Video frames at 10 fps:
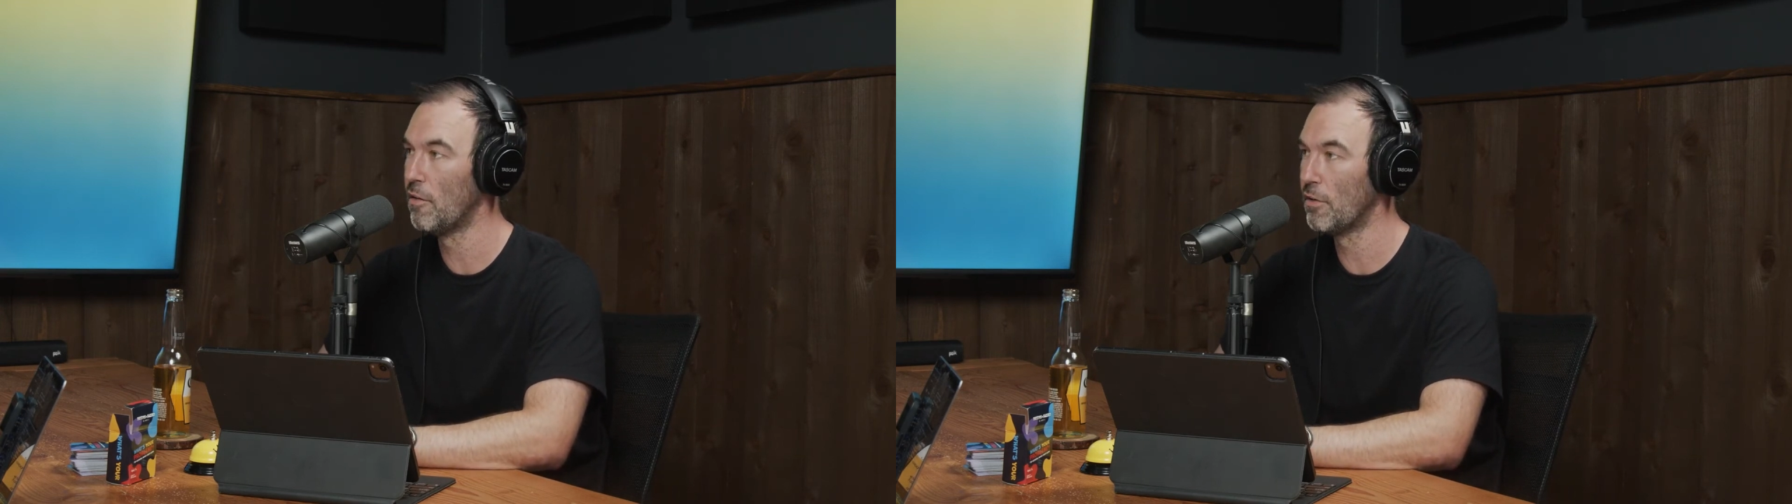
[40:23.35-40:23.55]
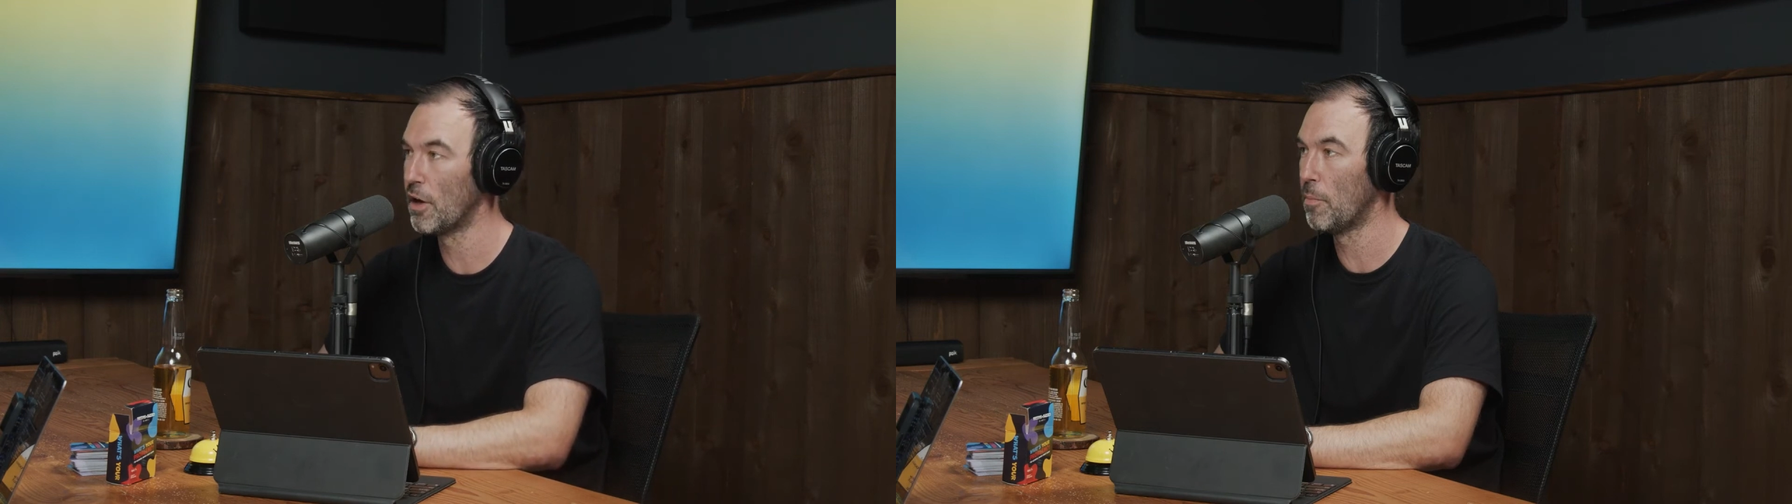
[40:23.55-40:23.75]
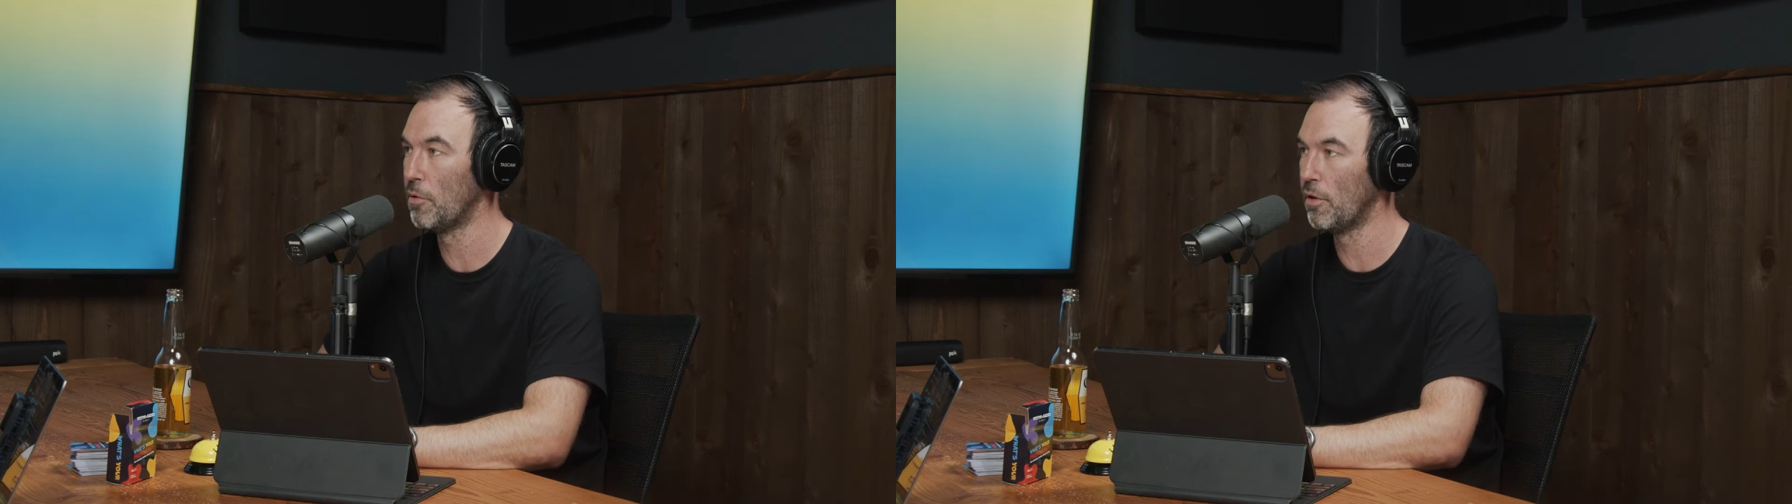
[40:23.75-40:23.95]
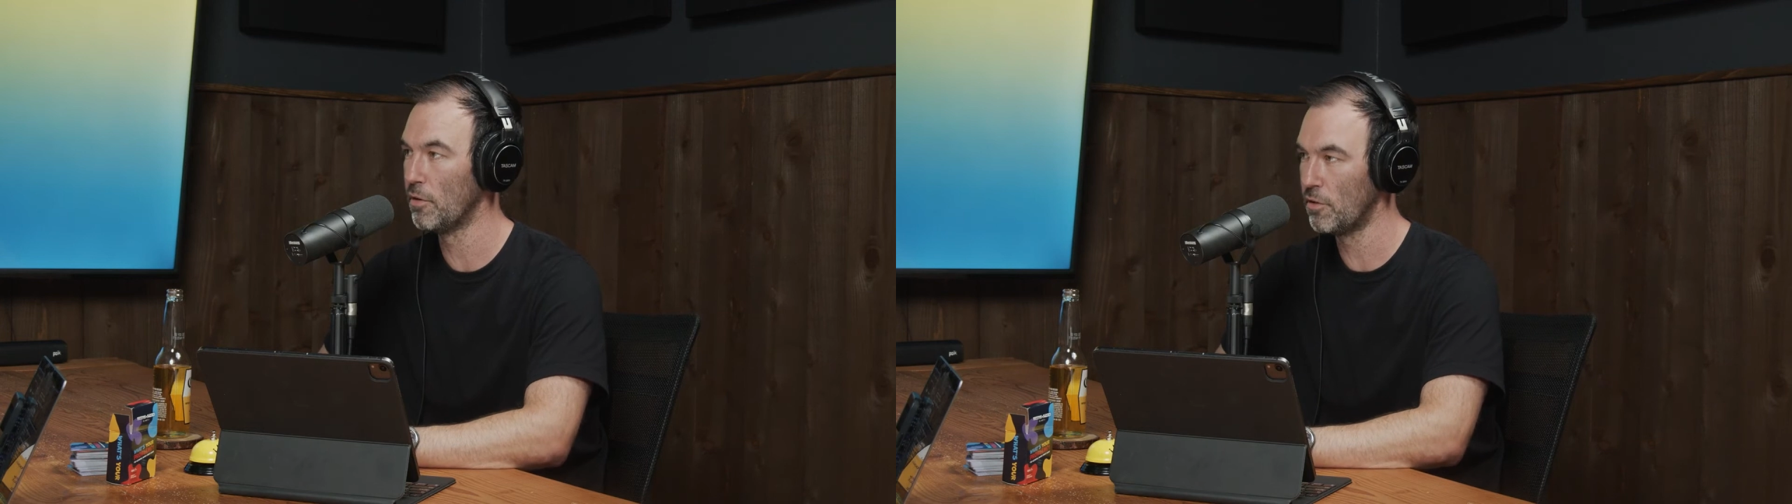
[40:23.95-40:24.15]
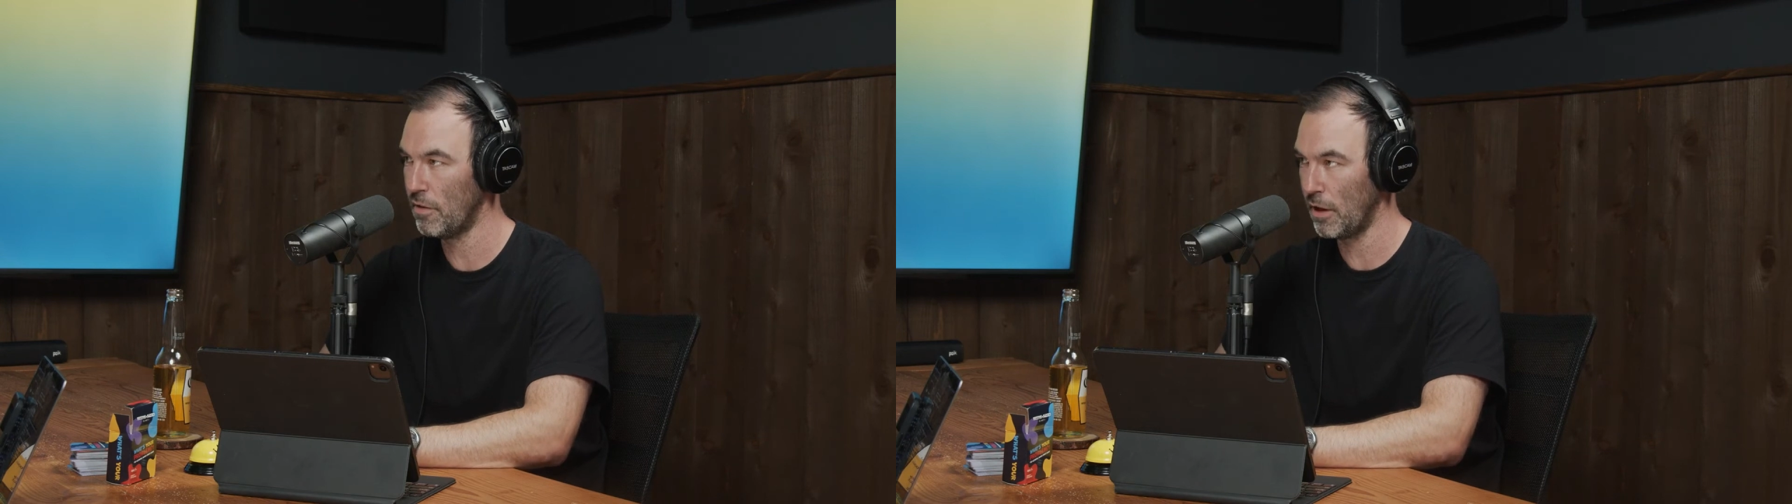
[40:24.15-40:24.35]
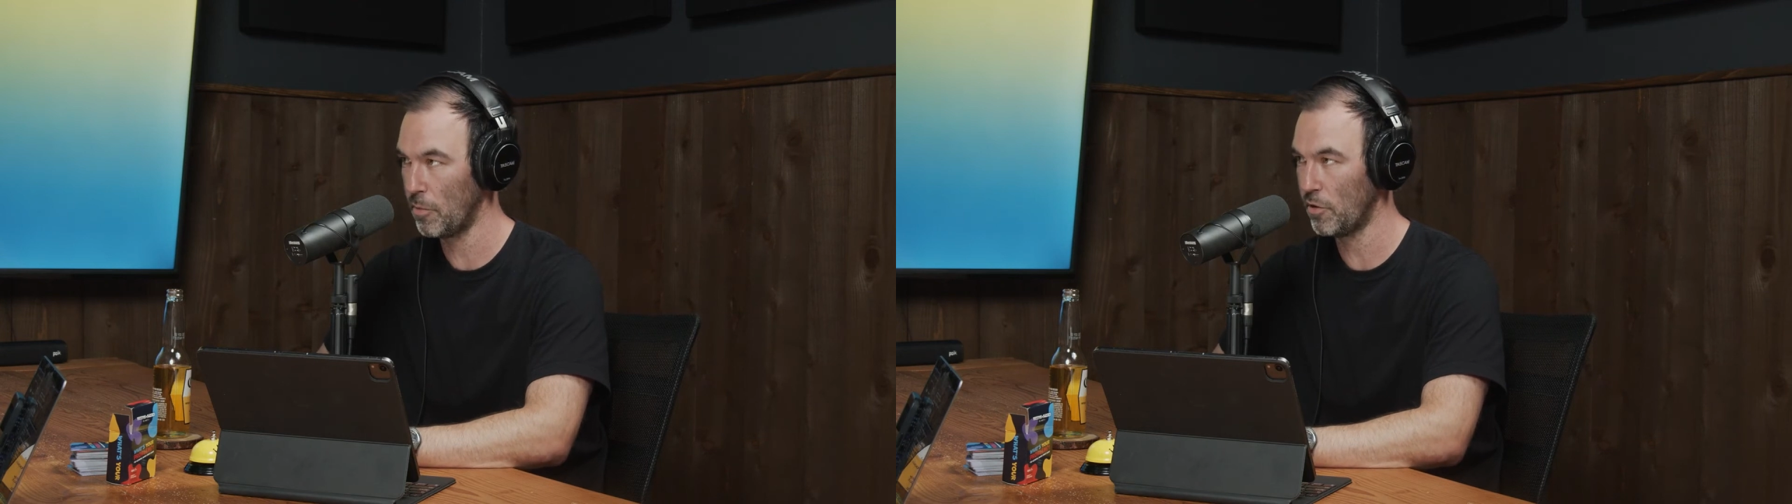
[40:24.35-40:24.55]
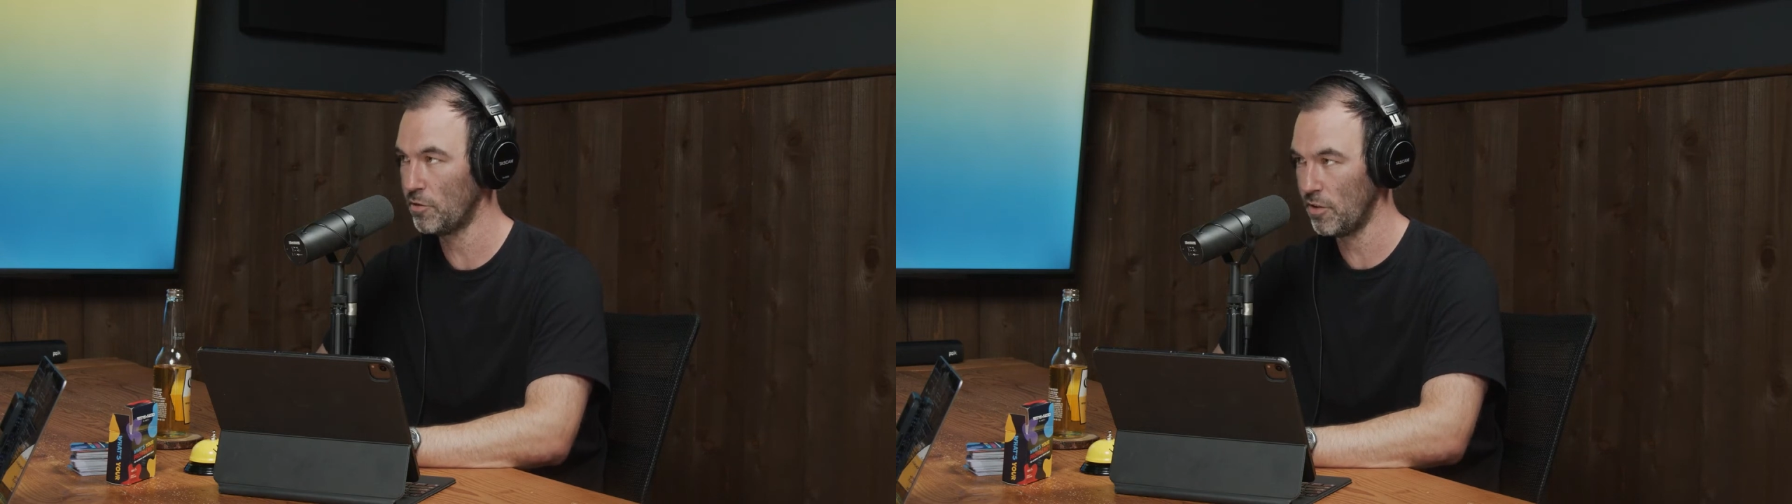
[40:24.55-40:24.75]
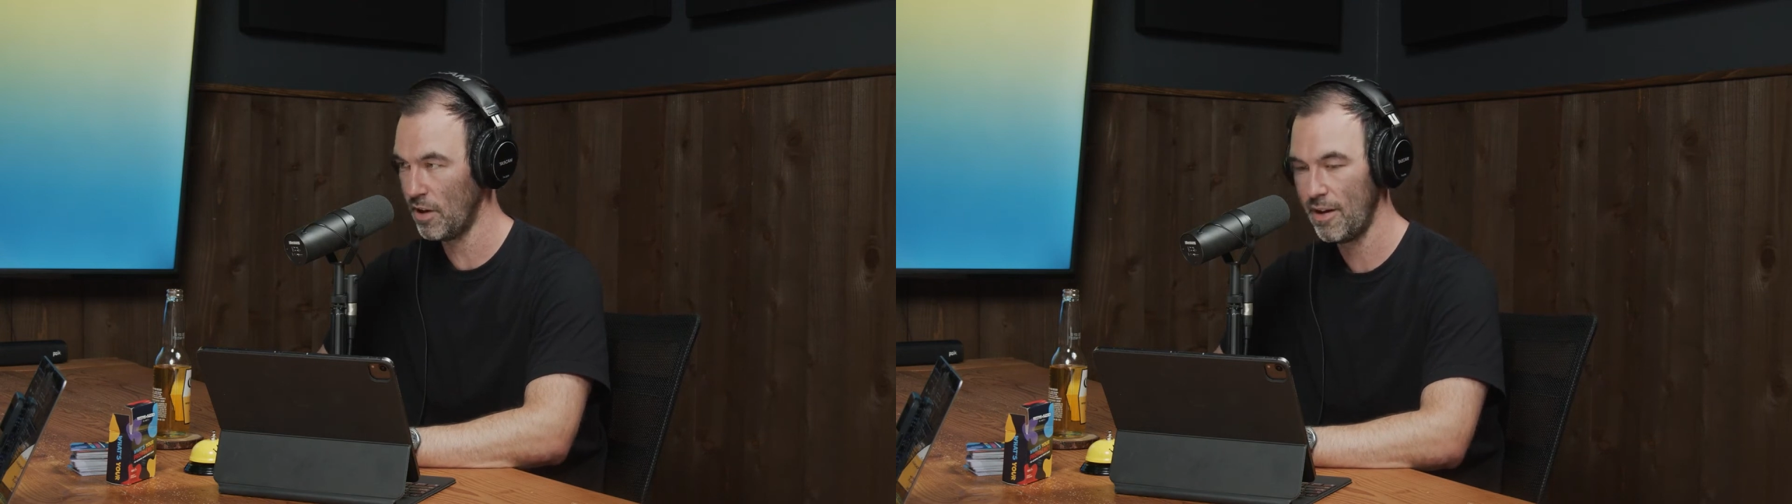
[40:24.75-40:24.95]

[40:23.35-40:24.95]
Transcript: of a couple developers,